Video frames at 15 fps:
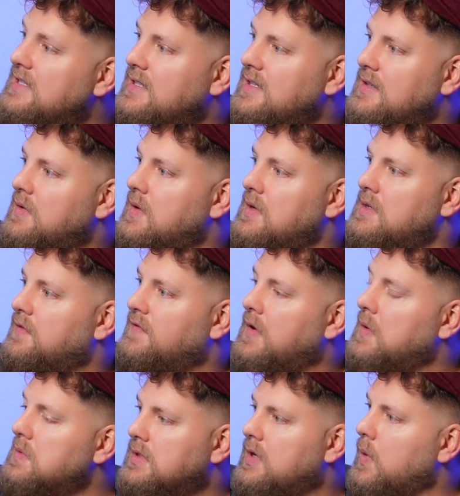to you, and your
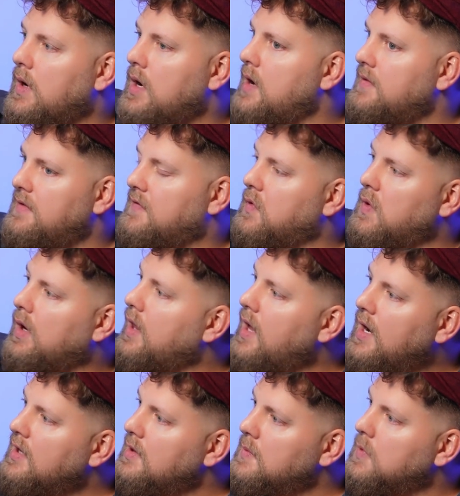phone's going off at
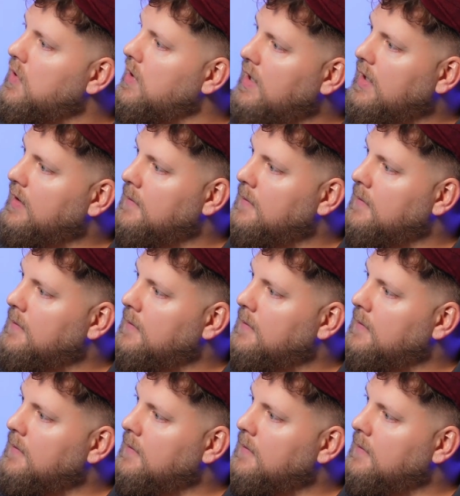4:00 in the morning,